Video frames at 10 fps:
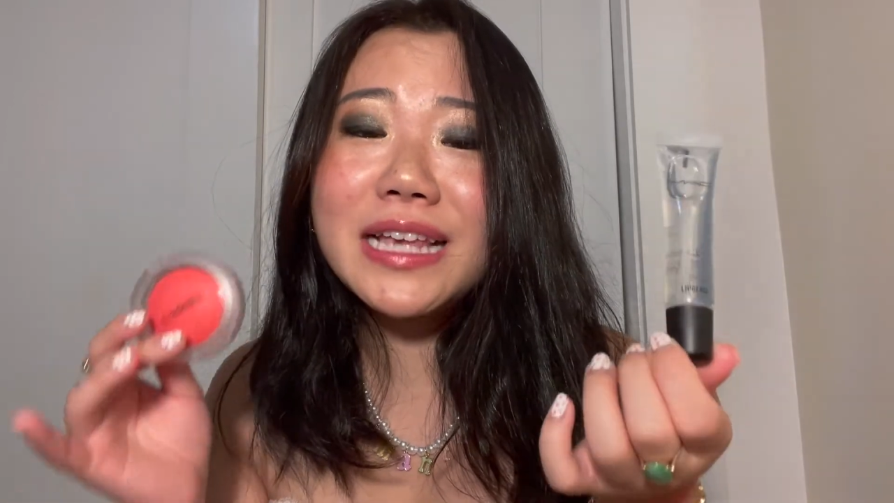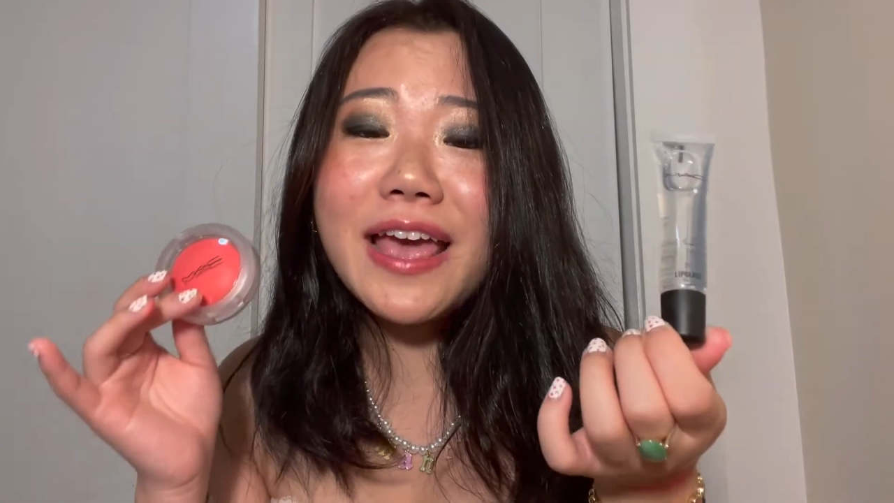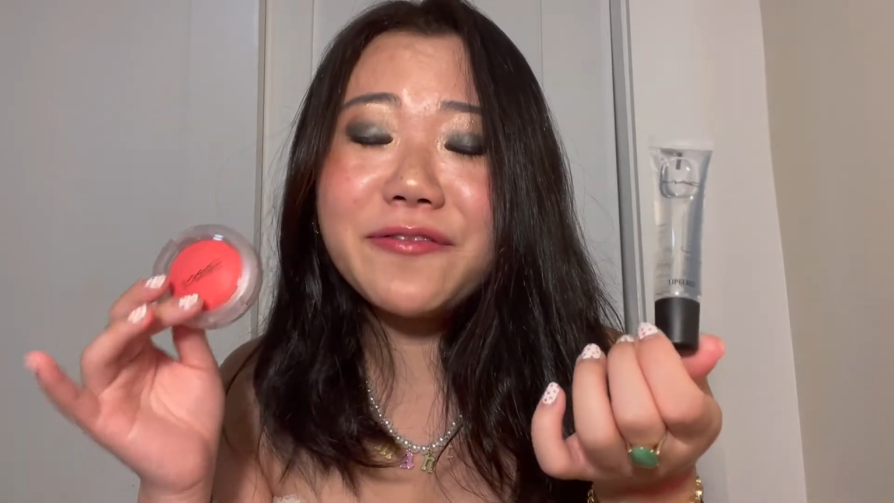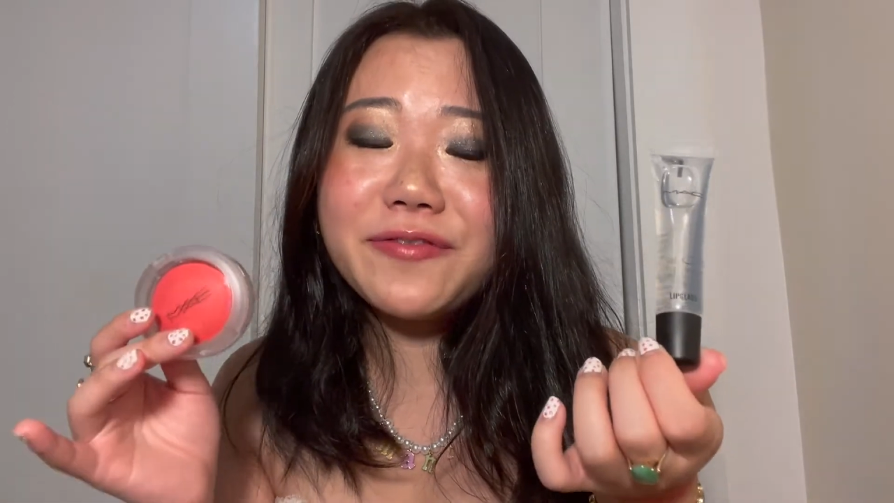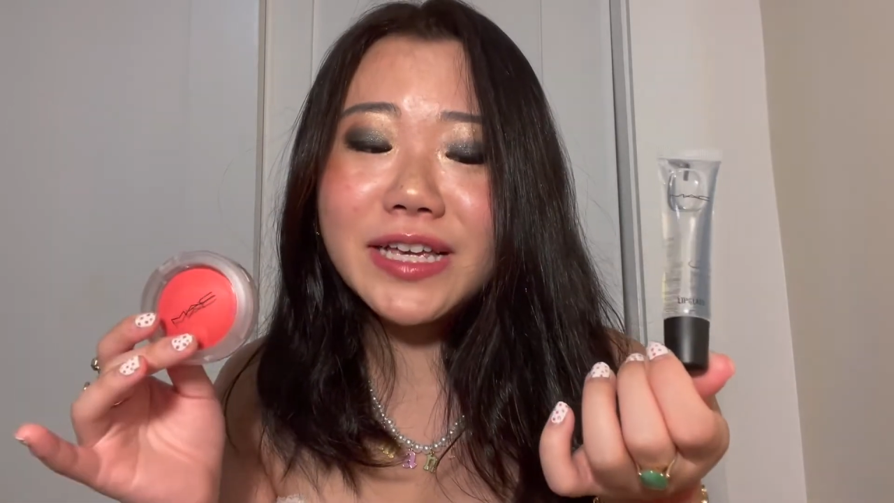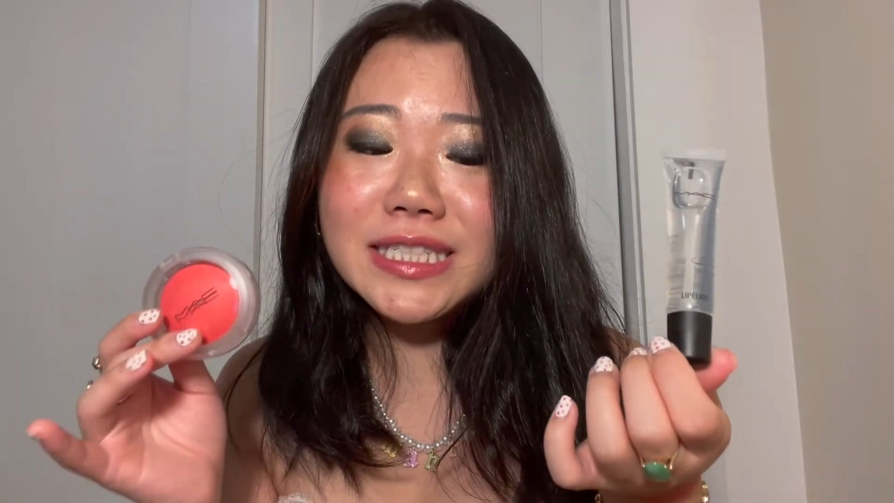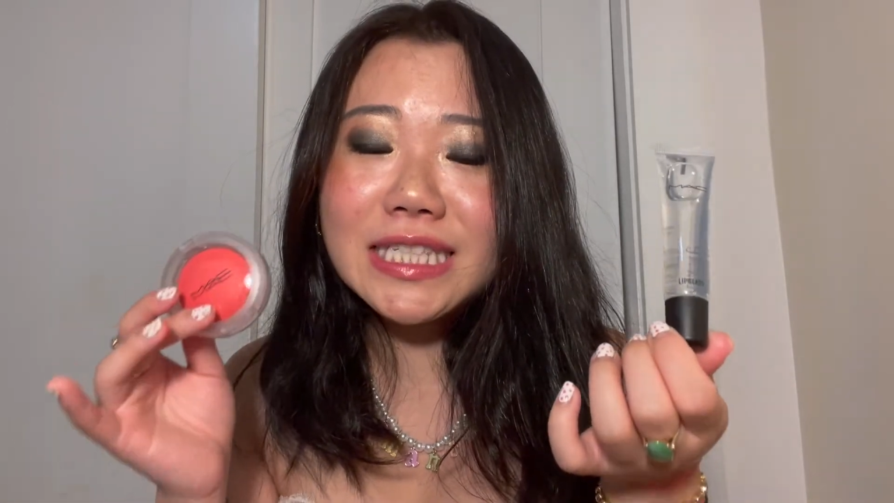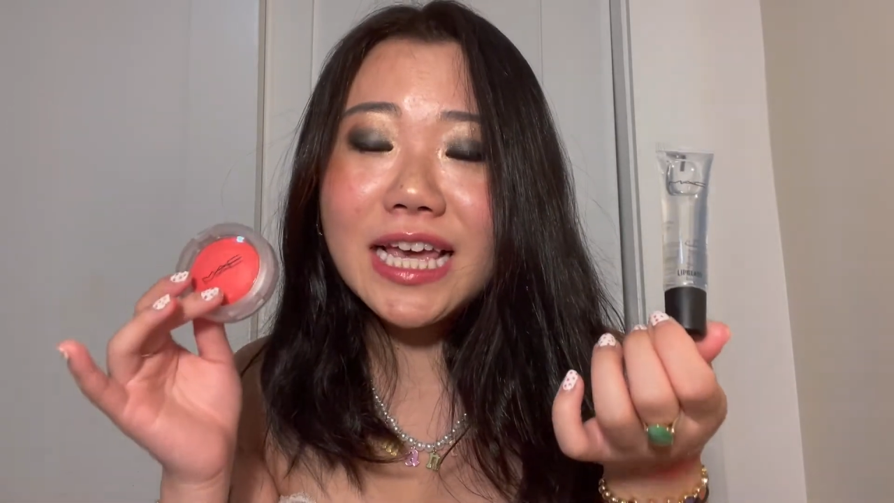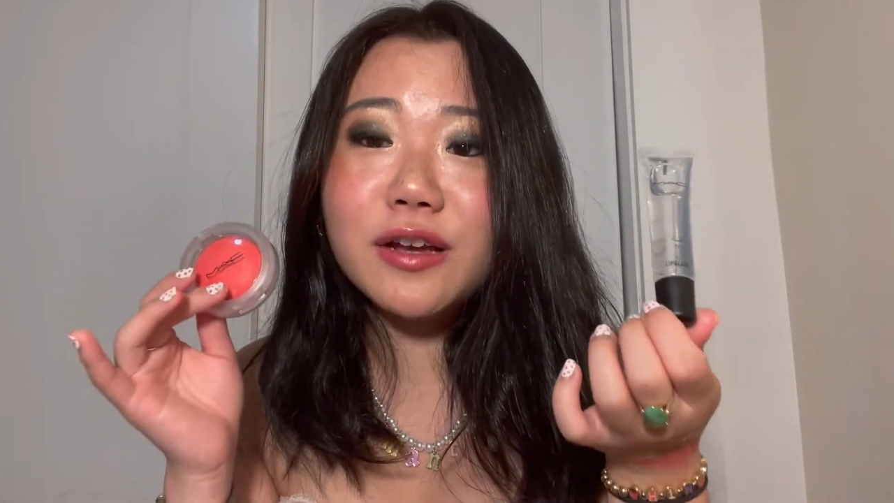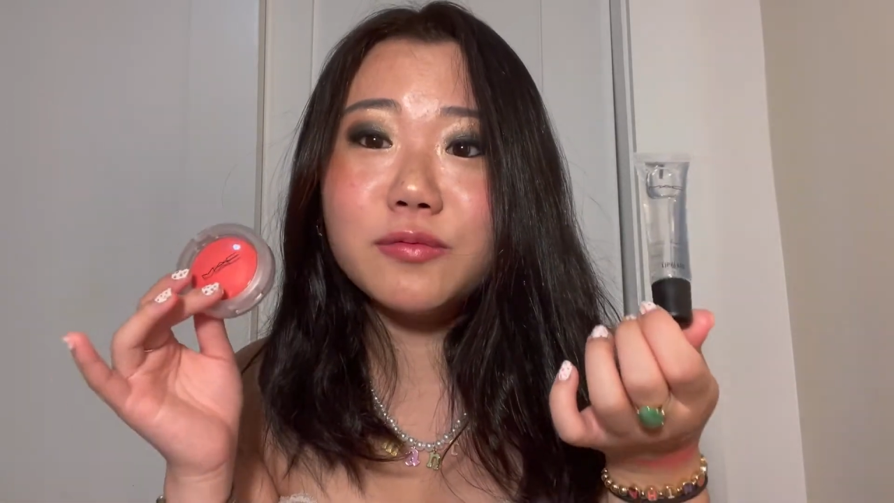and face
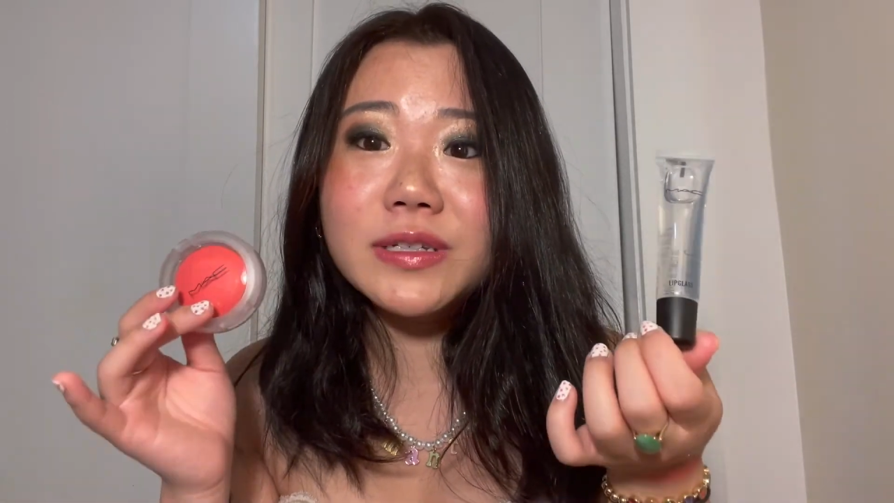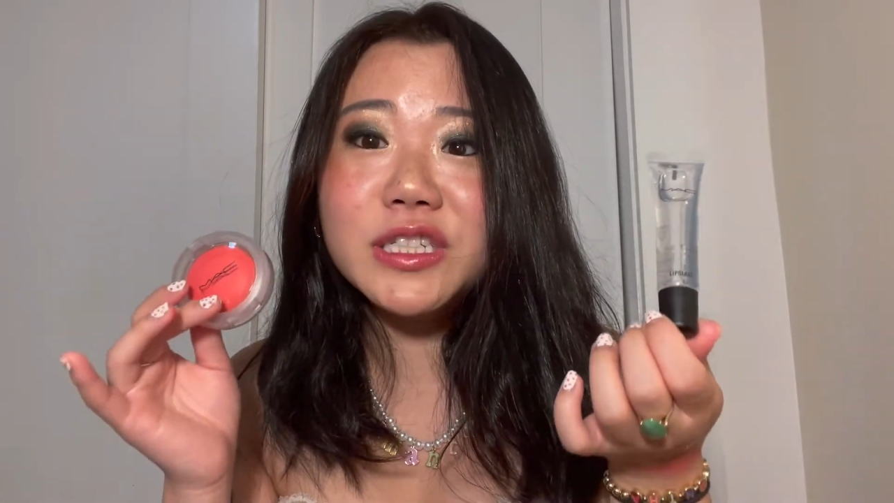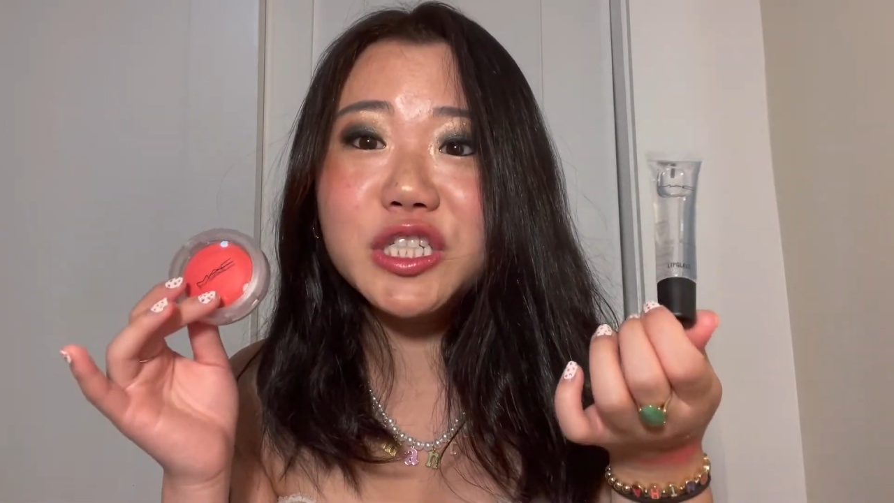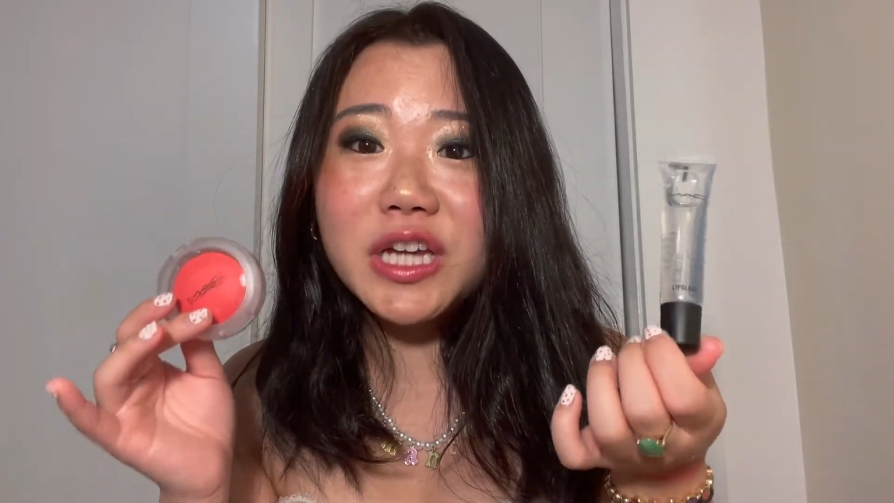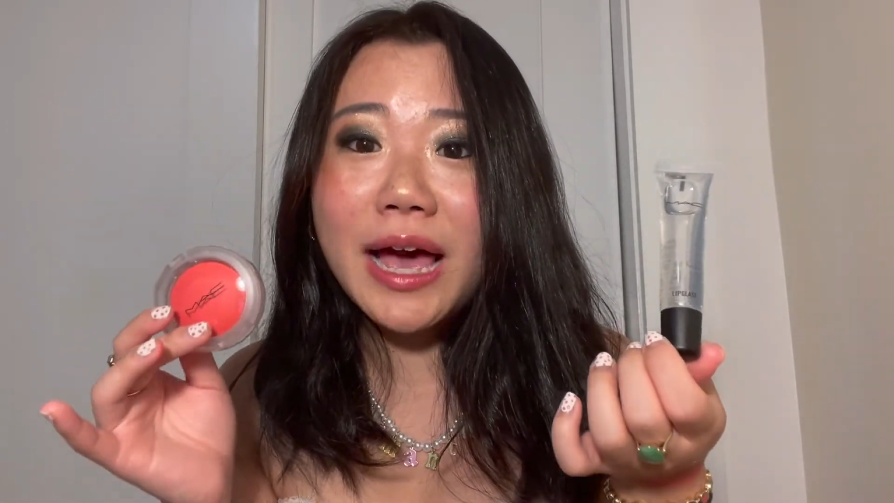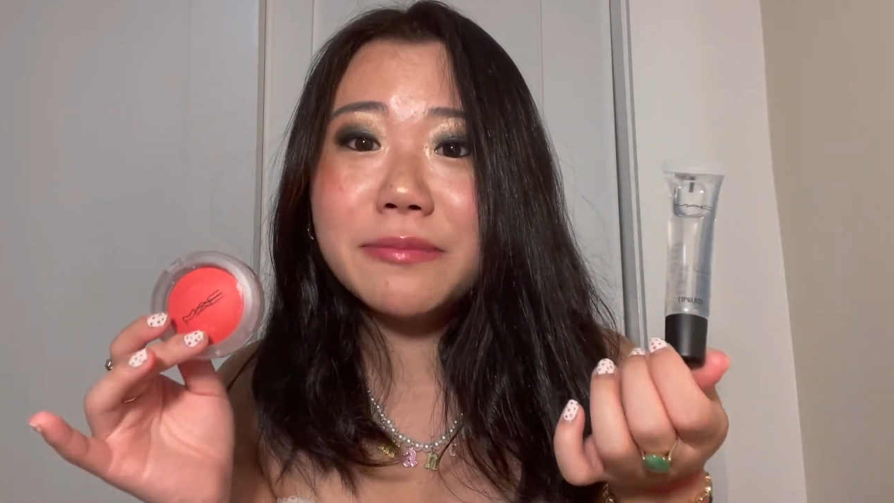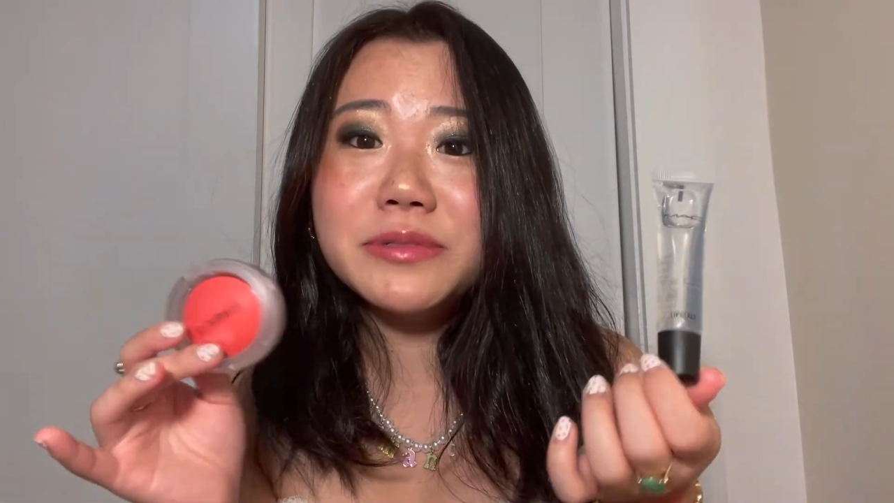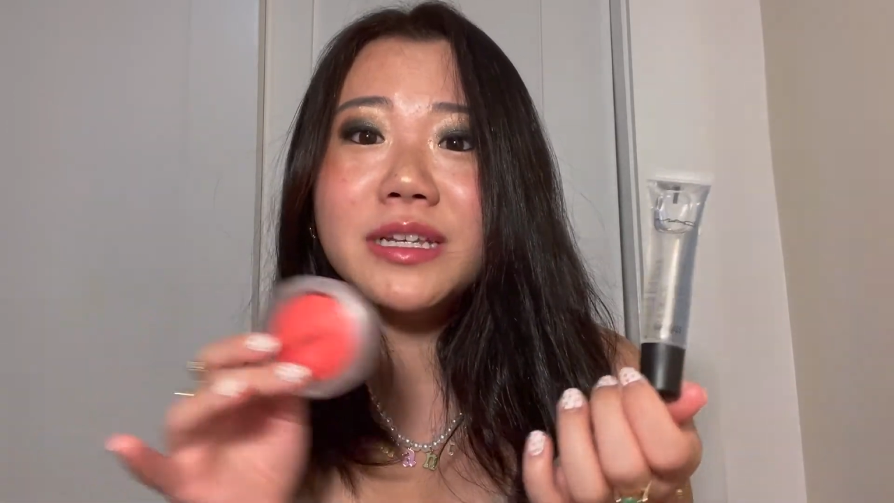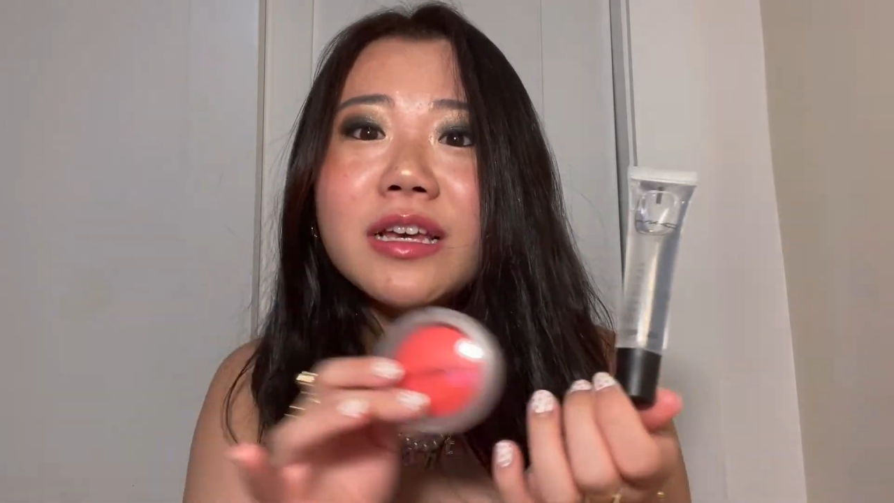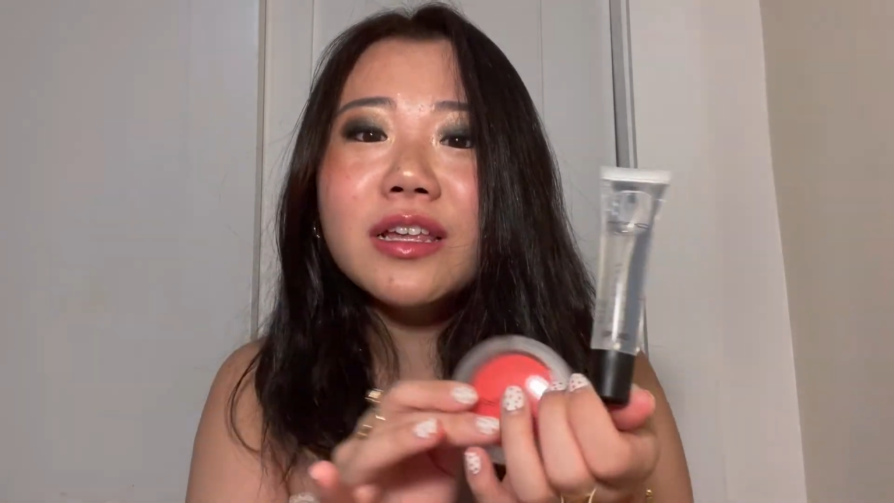get really chapped